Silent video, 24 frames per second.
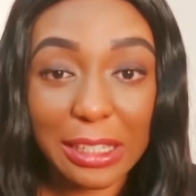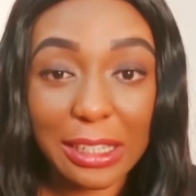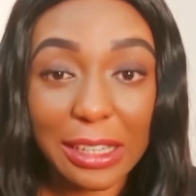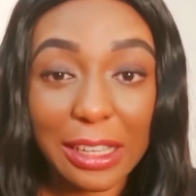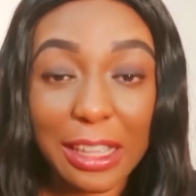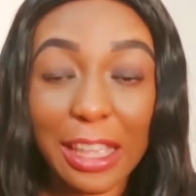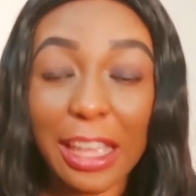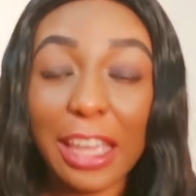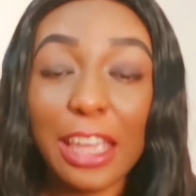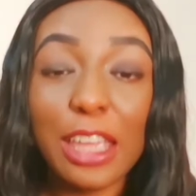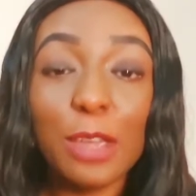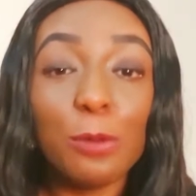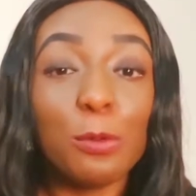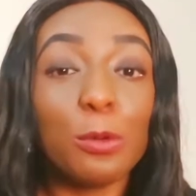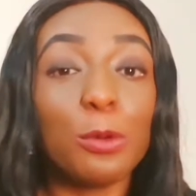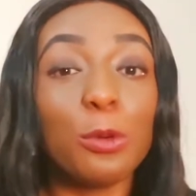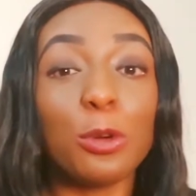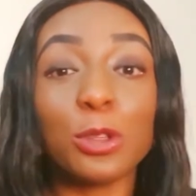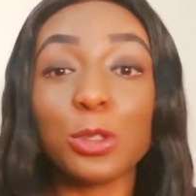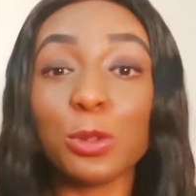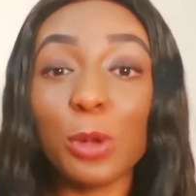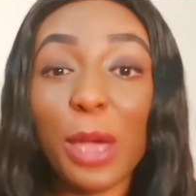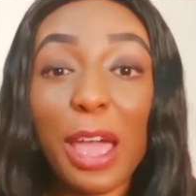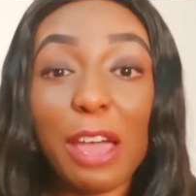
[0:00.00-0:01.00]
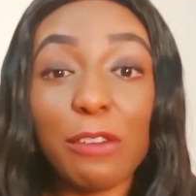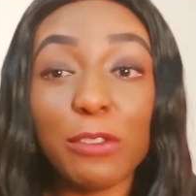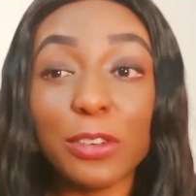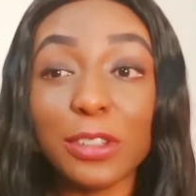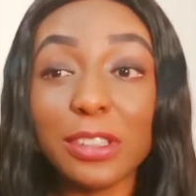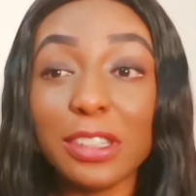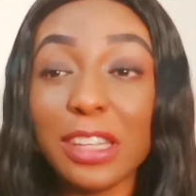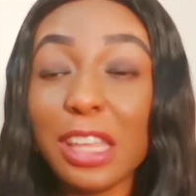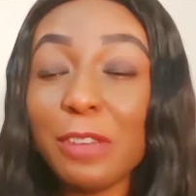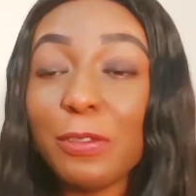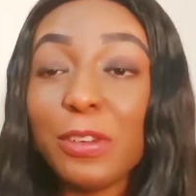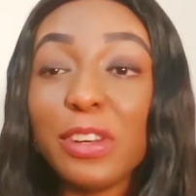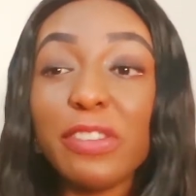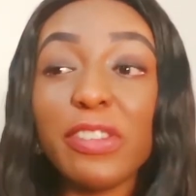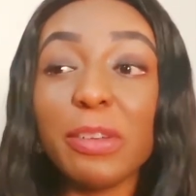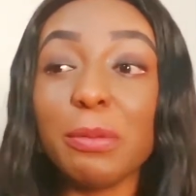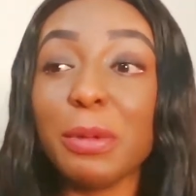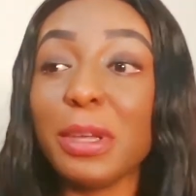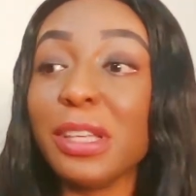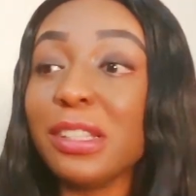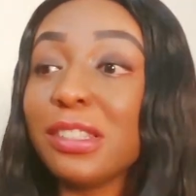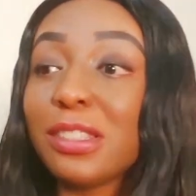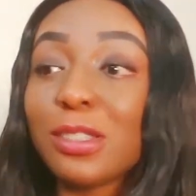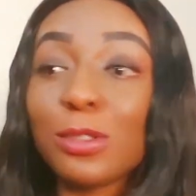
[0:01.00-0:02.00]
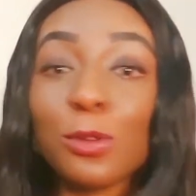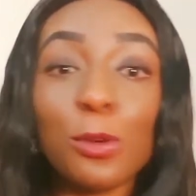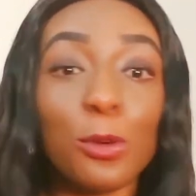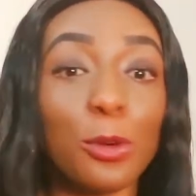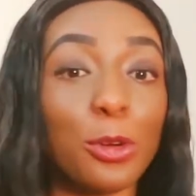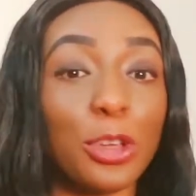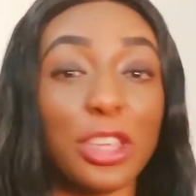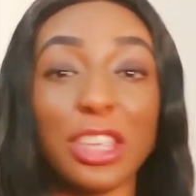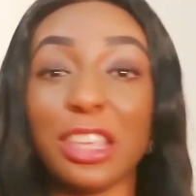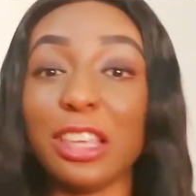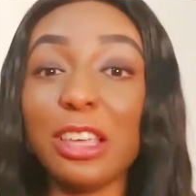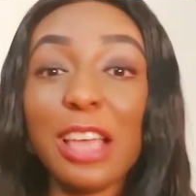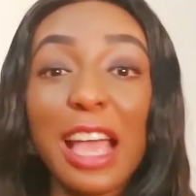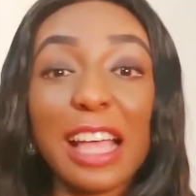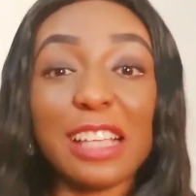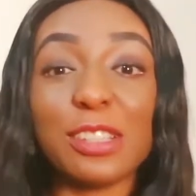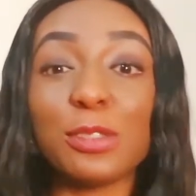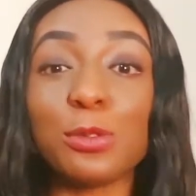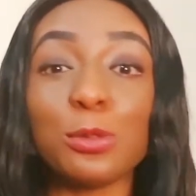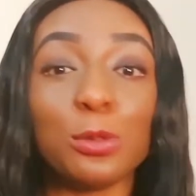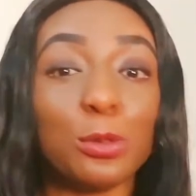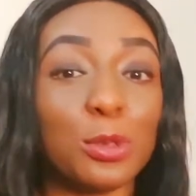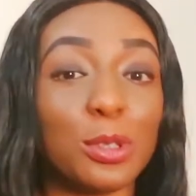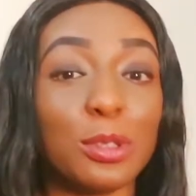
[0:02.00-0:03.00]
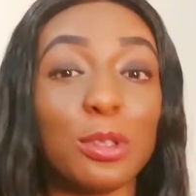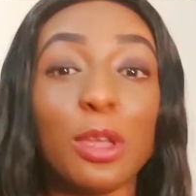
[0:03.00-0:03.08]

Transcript: he will go to heaven, even if it means he has to